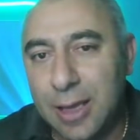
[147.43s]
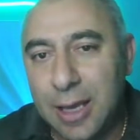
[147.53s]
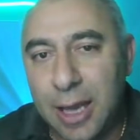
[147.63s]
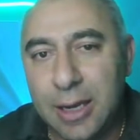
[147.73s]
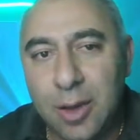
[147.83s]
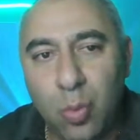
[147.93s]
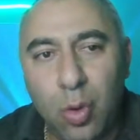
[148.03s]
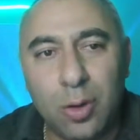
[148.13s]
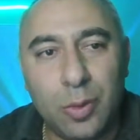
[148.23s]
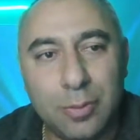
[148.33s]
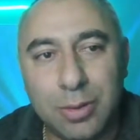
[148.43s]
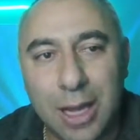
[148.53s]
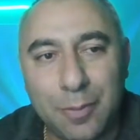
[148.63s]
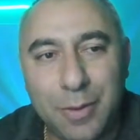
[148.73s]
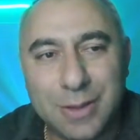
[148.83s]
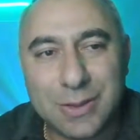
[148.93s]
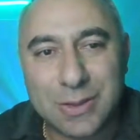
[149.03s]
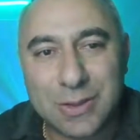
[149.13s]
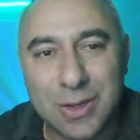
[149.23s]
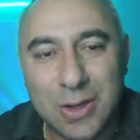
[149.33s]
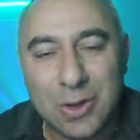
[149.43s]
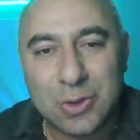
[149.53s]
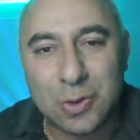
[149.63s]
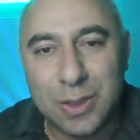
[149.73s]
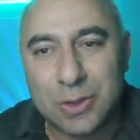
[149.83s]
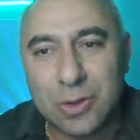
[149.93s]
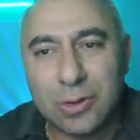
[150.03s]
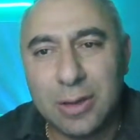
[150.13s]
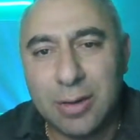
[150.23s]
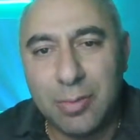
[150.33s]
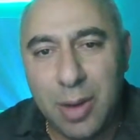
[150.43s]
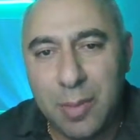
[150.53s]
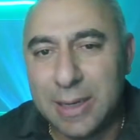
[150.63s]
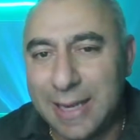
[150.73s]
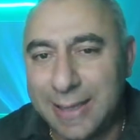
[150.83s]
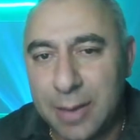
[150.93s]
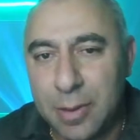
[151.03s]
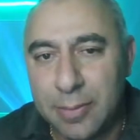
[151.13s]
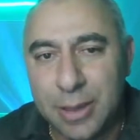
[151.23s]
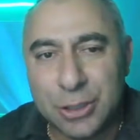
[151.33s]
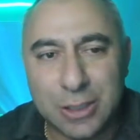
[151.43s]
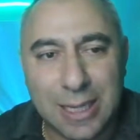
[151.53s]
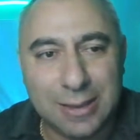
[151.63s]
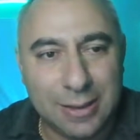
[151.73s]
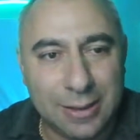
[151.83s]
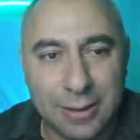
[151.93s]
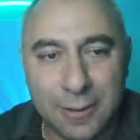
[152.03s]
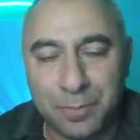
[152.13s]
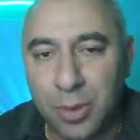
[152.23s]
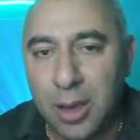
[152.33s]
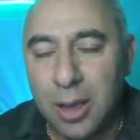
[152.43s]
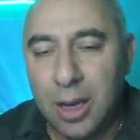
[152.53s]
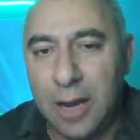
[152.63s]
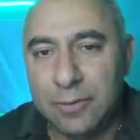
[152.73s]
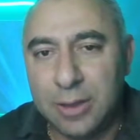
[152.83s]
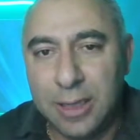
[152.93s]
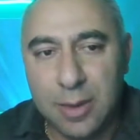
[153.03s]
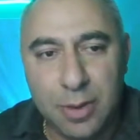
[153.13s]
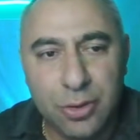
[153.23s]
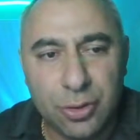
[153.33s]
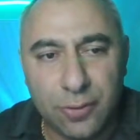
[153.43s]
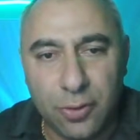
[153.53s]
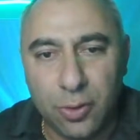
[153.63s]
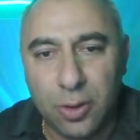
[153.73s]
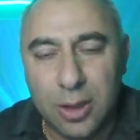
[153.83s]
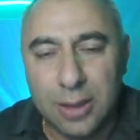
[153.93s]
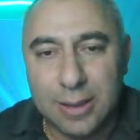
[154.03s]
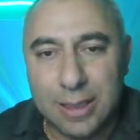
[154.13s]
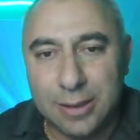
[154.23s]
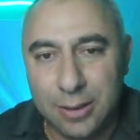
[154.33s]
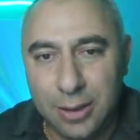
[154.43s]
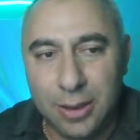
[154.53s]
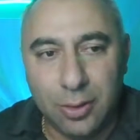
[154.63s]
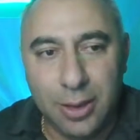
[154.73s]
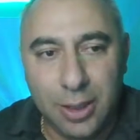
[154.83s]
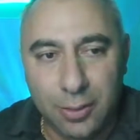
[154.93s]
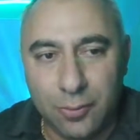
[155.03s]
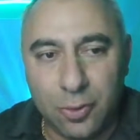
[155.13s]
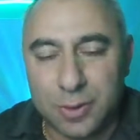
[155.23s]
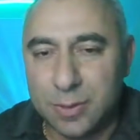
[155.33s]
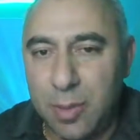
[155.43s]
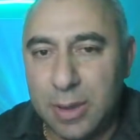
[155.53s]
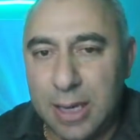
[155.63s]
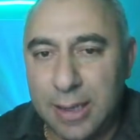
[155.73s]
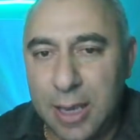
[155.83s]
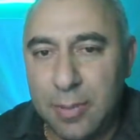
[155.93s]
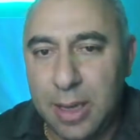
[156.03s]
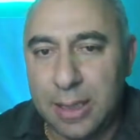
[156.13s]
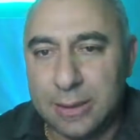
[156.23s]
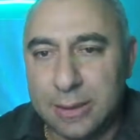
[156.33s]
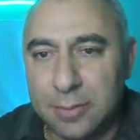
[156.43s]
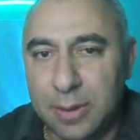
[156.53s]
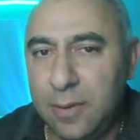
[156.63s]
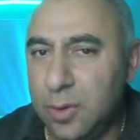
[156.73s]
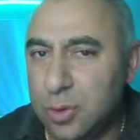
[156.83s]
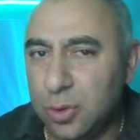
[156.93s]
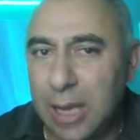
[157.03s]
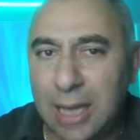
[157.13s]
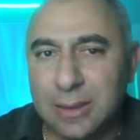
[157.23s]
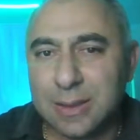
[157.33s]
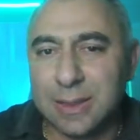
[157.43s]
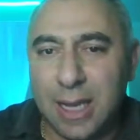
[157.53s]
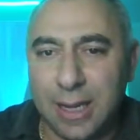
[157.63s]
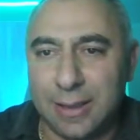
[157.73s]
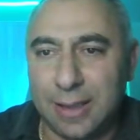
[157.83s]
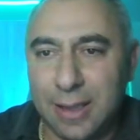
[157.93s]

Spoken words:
and he won with the black pieces. So he certainly remembered that game. He mentioned that in the after the game interview, that he of course remembered that game, and but he was on the other side